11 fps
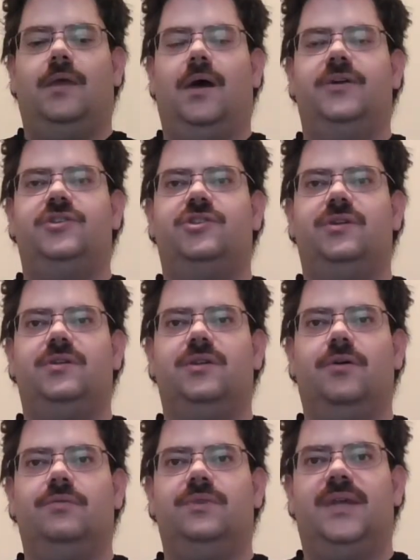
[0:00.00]
I should
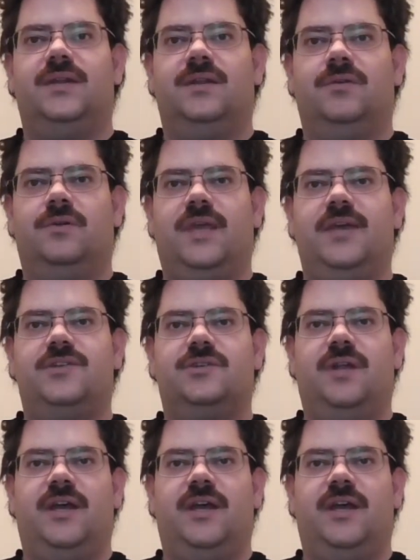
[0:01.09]
note that an occasional